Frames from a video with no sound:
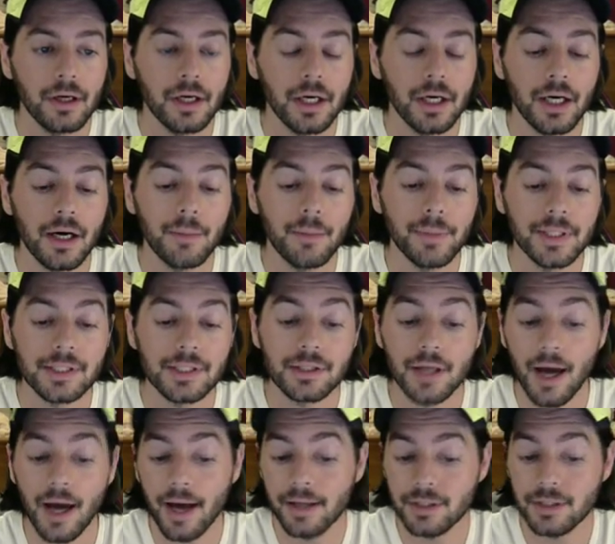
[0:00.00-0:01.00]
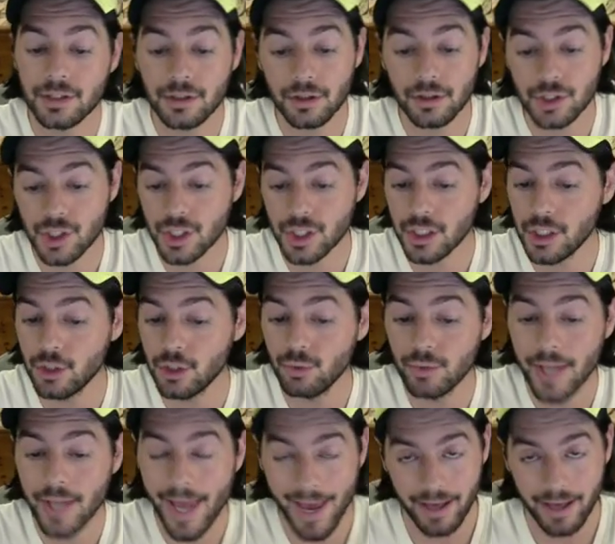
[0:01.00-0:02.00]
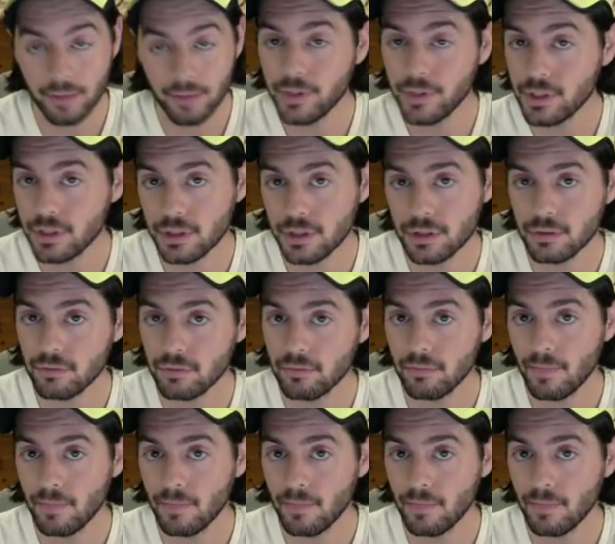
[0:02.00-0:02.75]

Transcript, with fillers: Um, it's got such an unanimous